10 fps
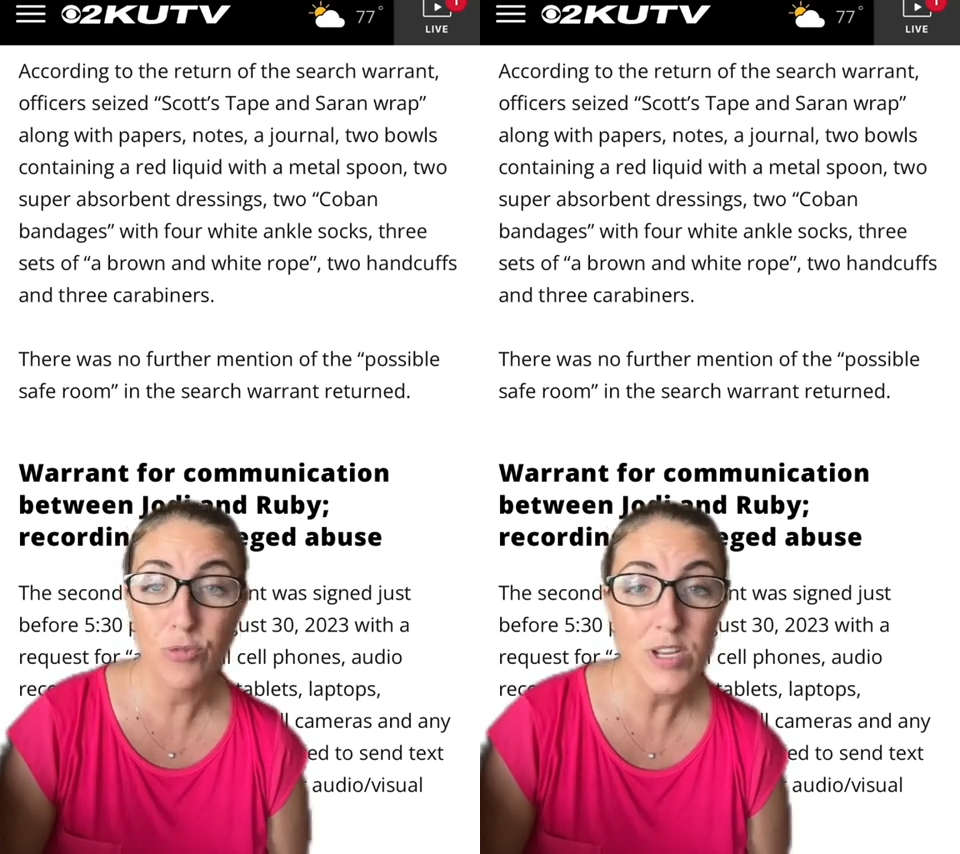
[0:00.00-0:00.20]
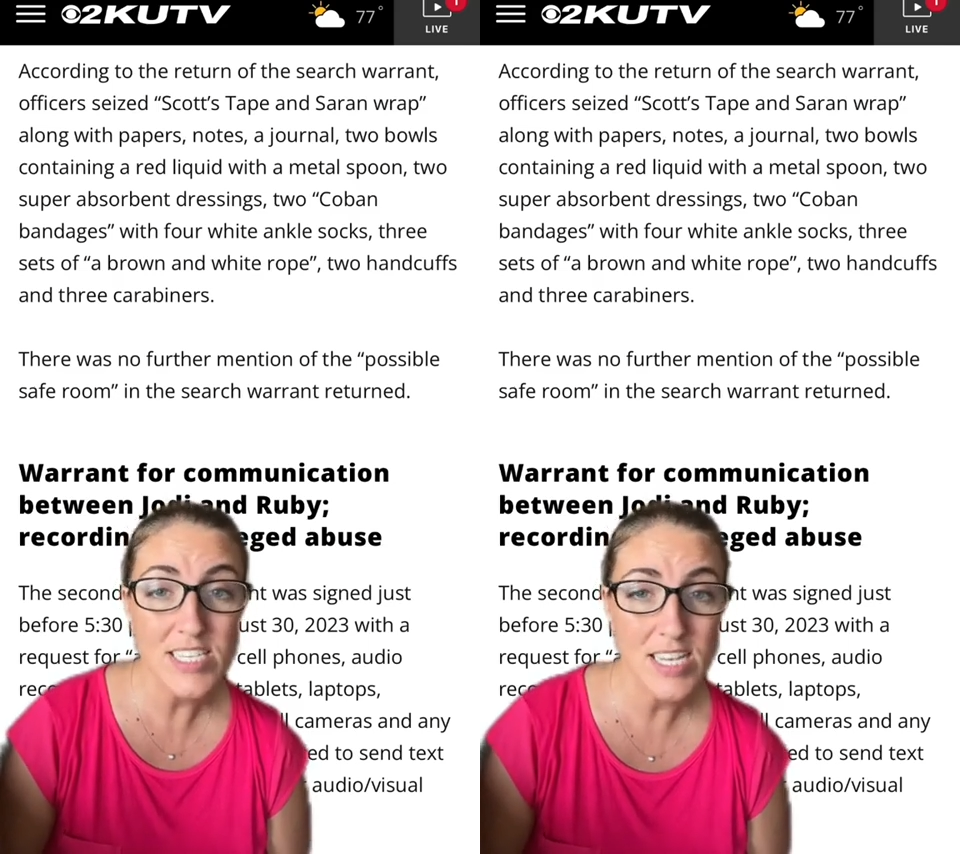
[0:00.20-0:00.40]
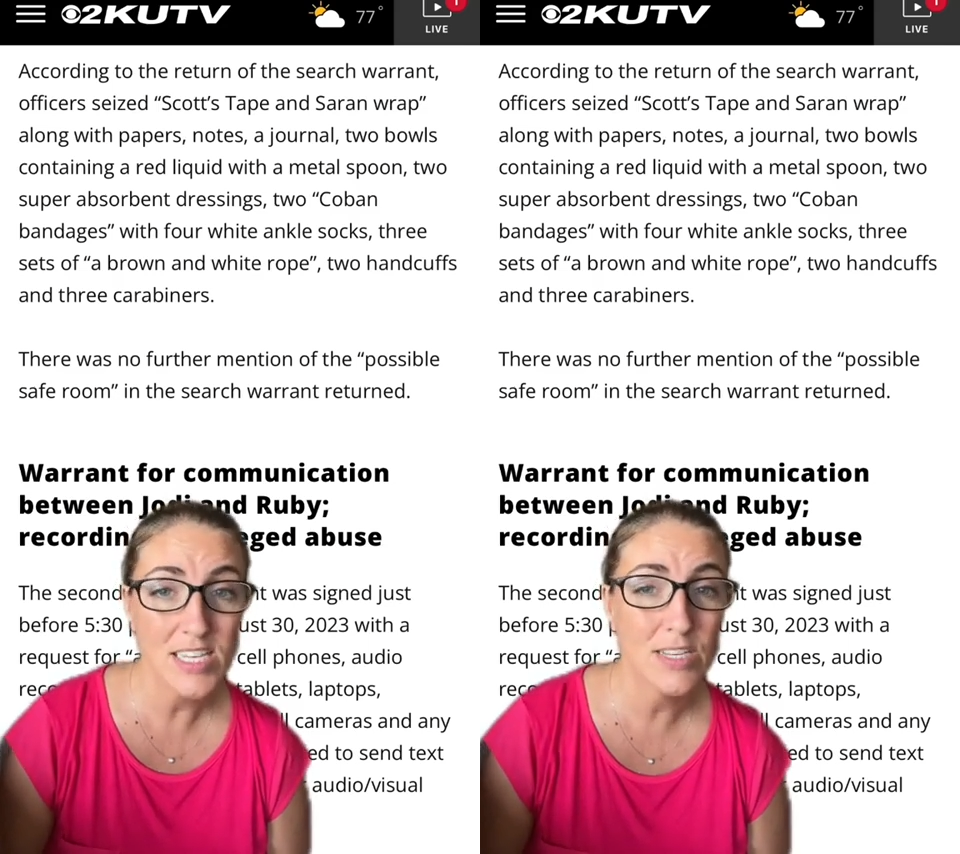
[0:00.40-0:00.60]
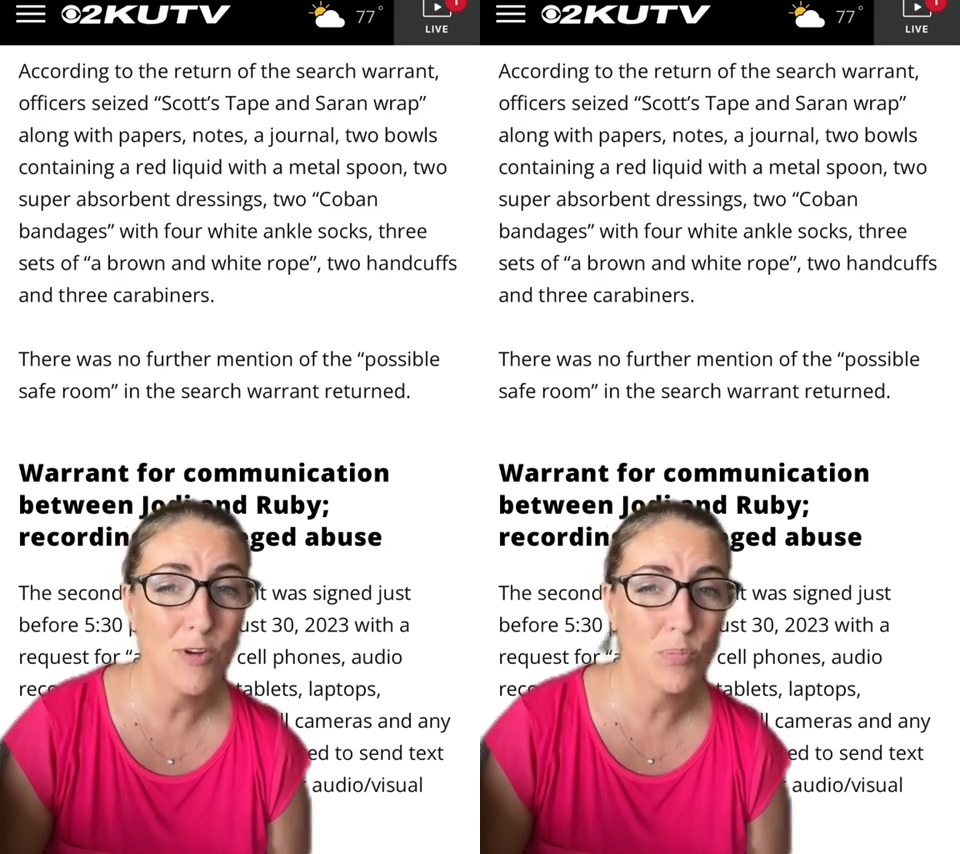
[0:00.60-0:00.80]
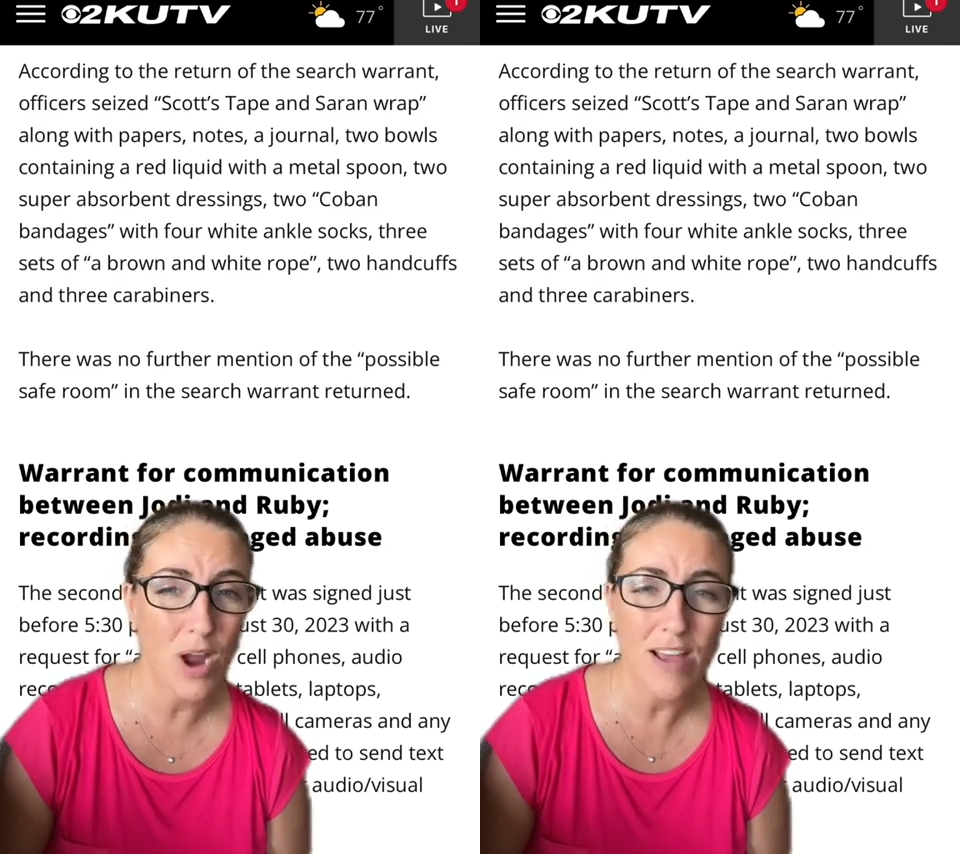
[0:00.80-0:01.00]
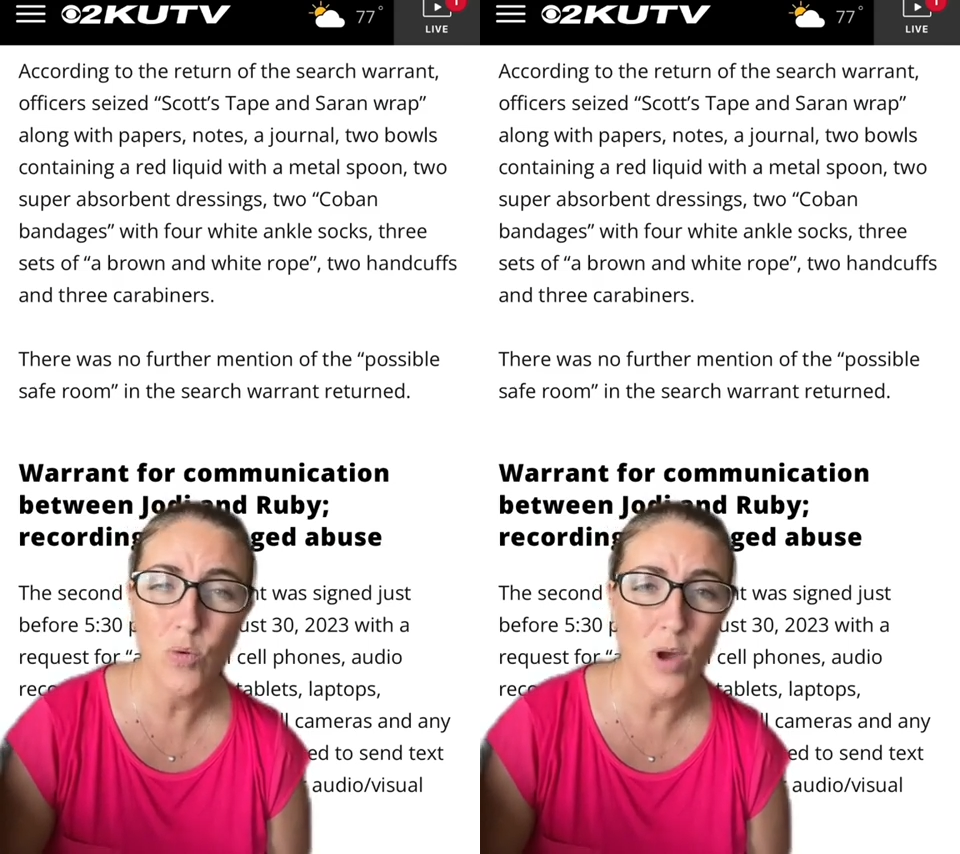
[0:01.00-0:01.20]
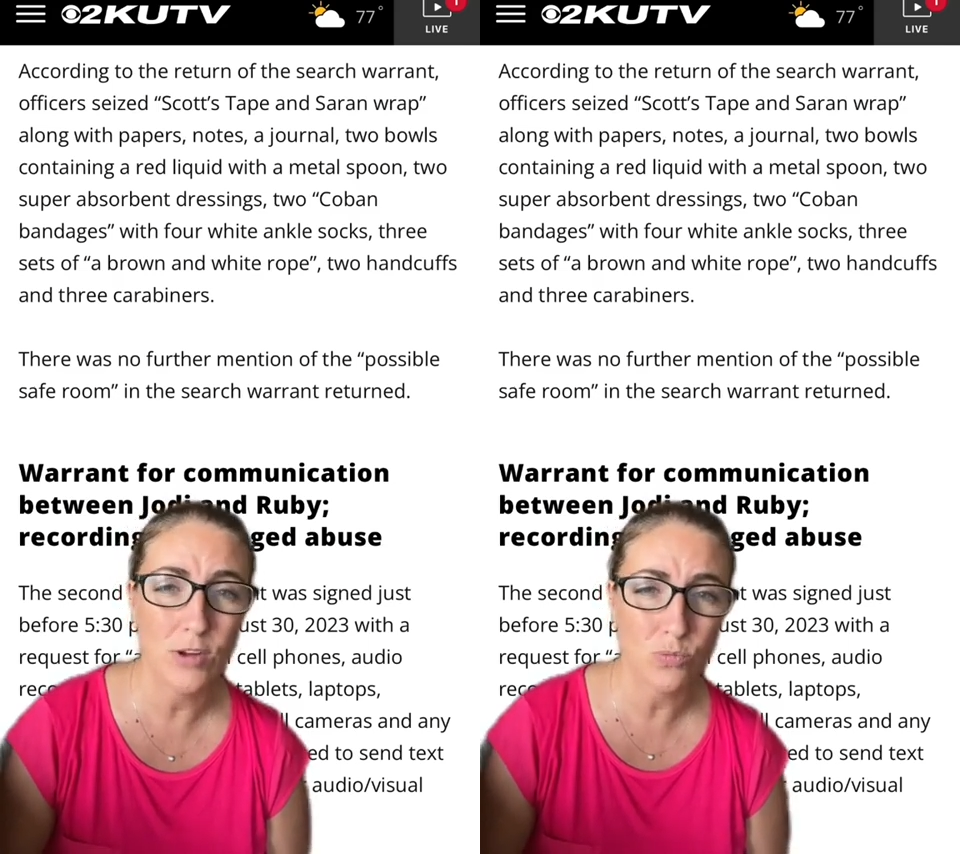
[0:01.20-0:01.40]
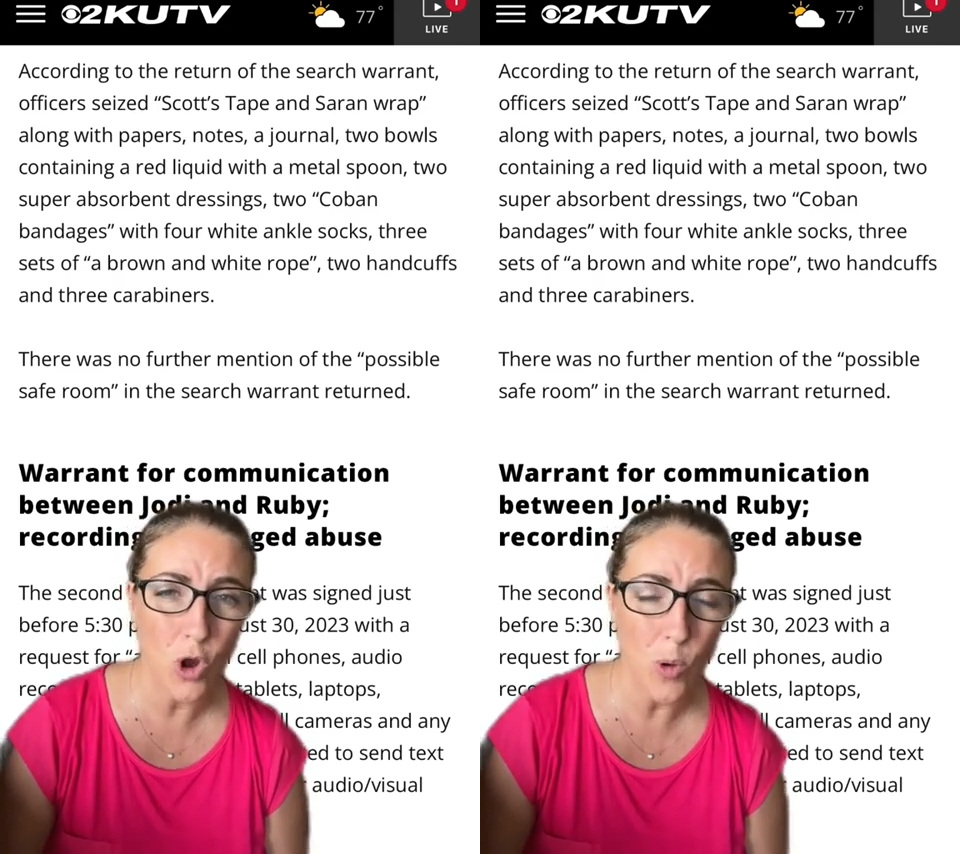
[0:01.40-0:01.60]
sets of a brown and white
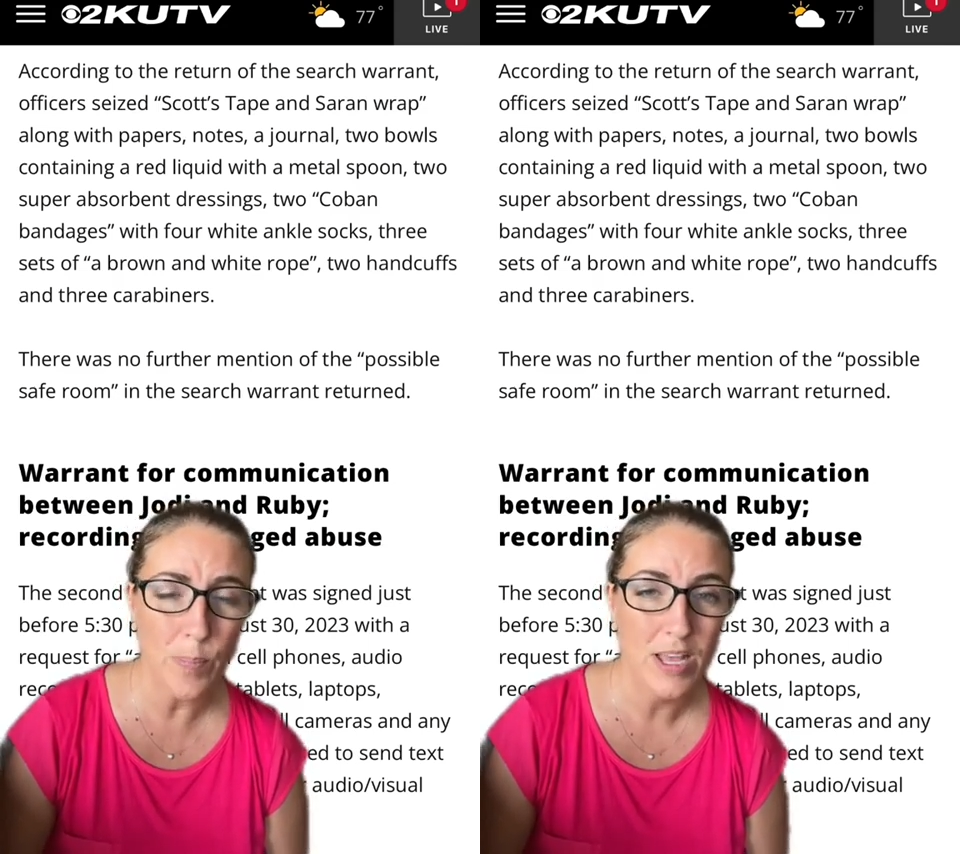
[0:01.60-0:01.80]
rope,